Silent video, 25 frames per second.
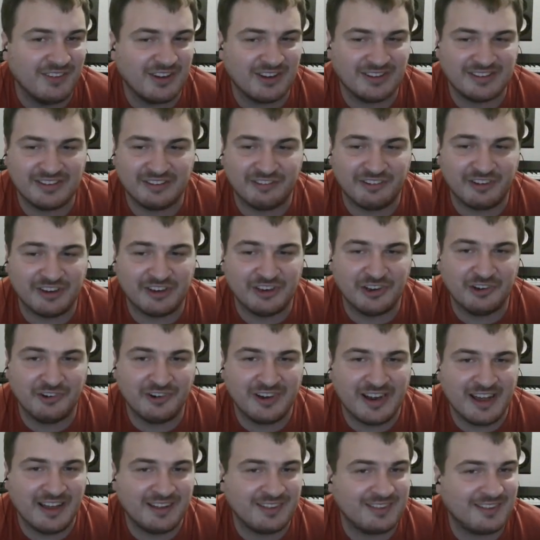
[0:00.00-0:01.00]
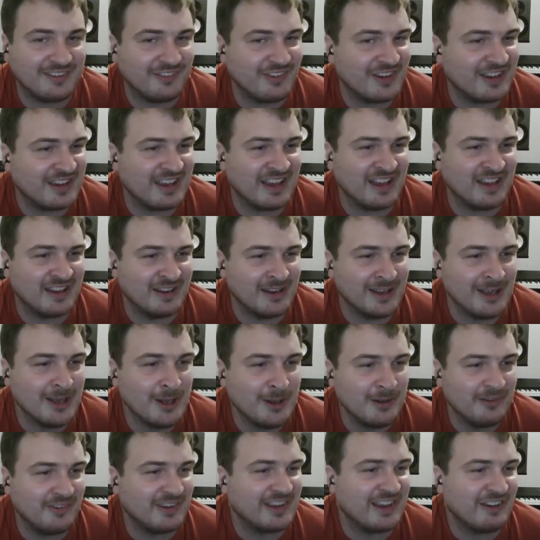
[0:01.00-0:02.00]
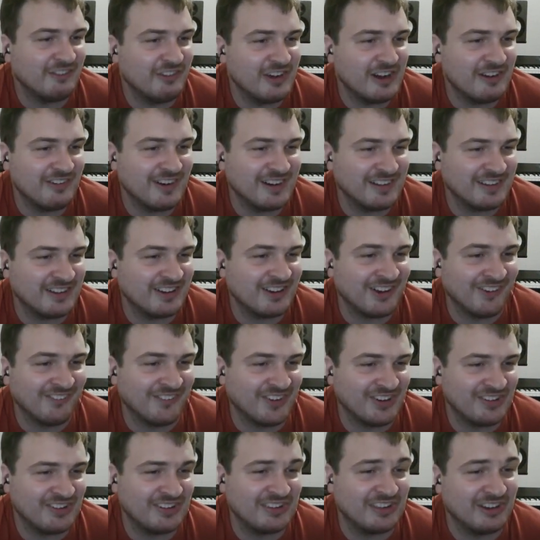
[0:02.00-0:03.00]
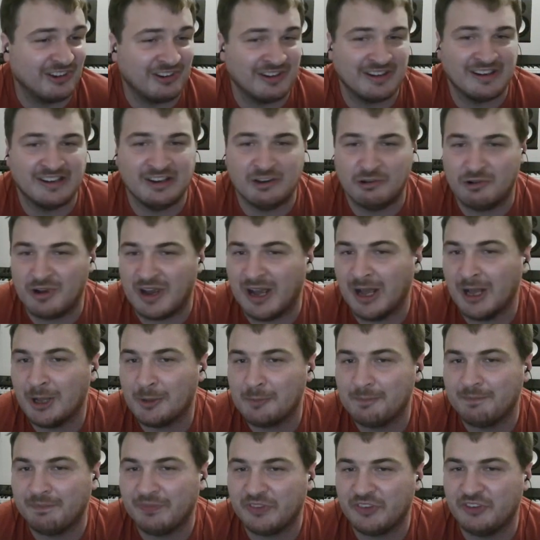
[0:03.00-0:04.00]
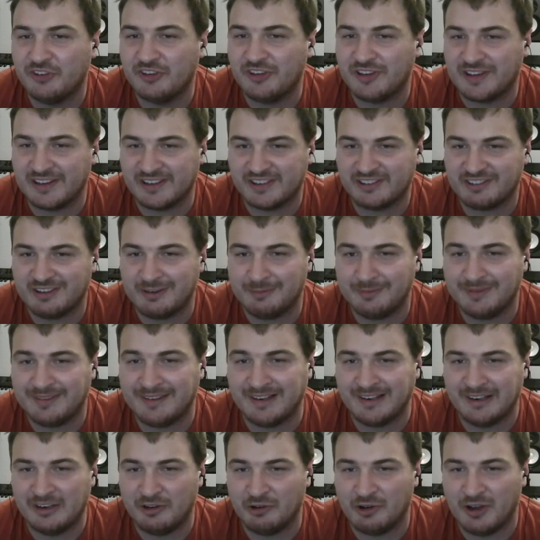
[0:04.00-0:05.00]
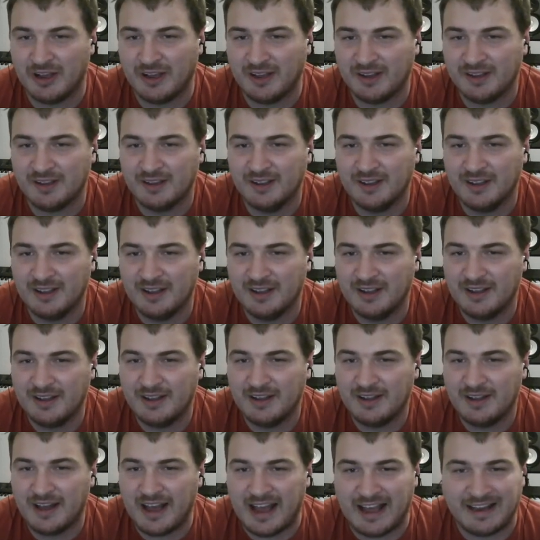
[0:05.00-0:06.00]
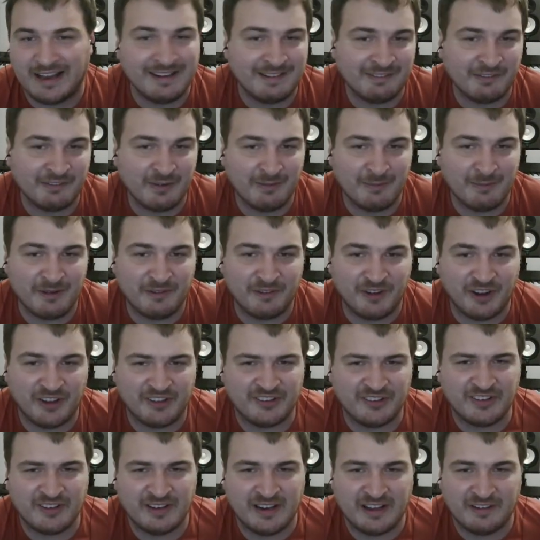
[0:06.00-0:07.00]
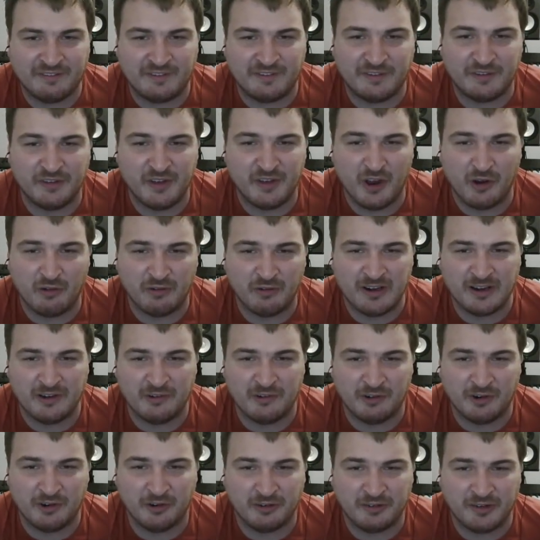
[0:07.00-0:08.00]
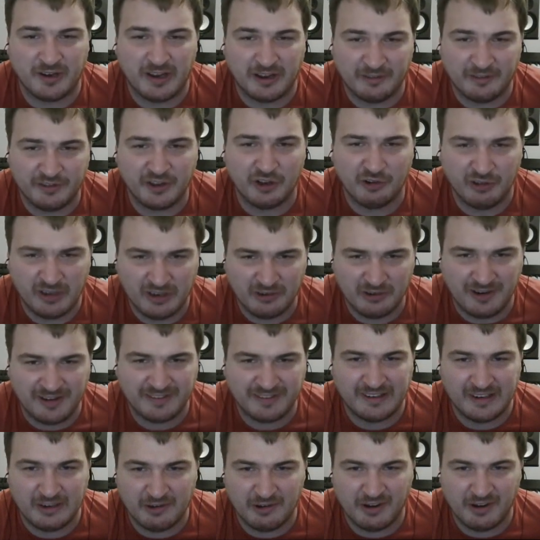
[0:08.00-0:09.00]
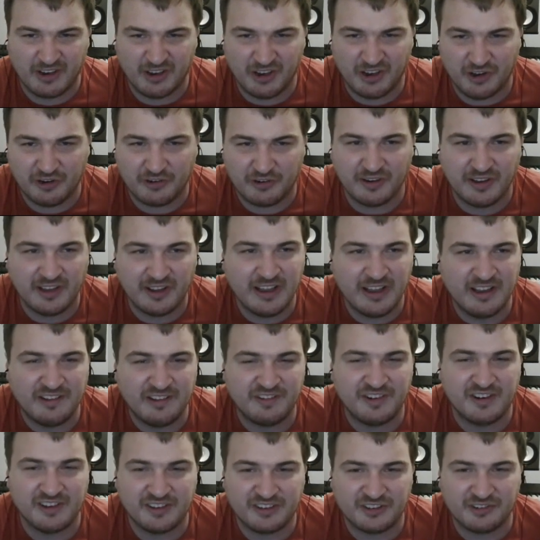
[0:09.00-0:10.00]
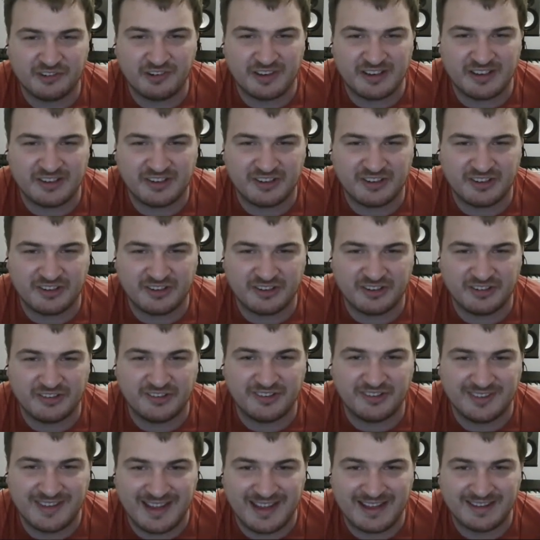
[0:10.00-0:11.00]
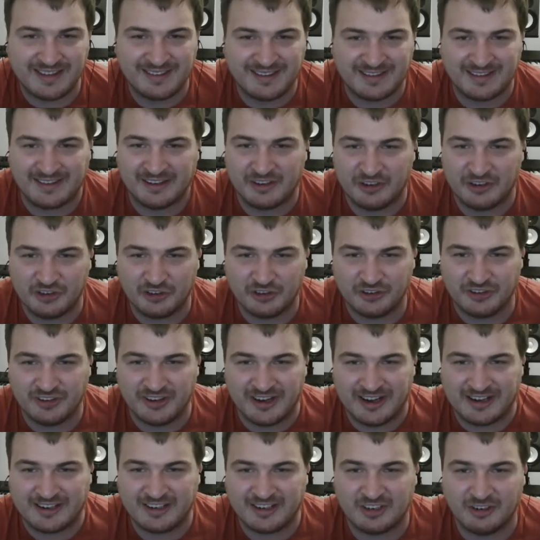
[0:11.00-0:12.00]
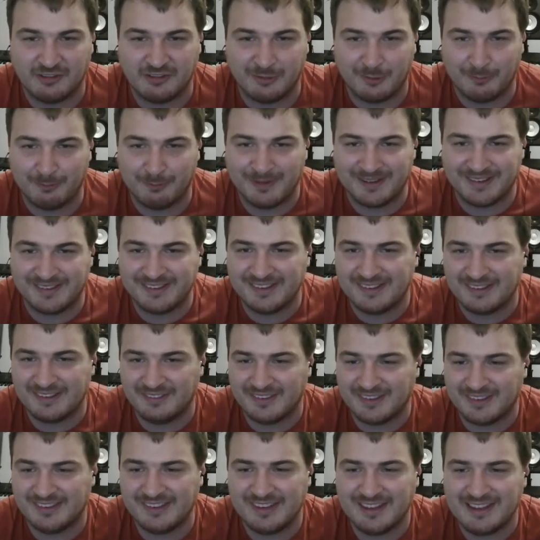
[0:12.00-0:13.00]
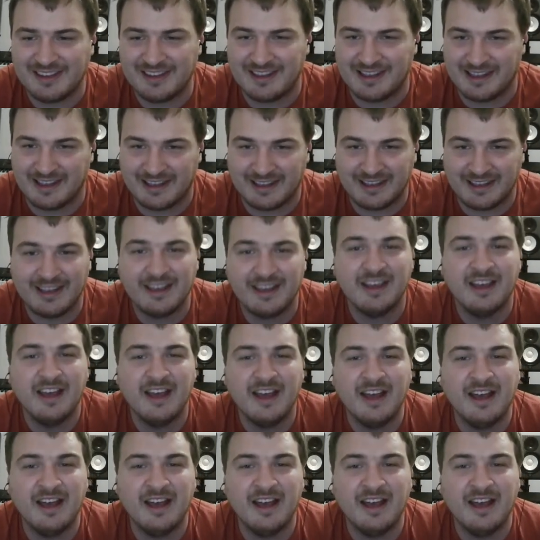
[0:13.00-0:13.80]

Because if we do that, we can rewrite the compositor in Lua, so you can script in Lua, and it will be fast enough if you only run the Lua code through the screen state that the user actually will be seeing,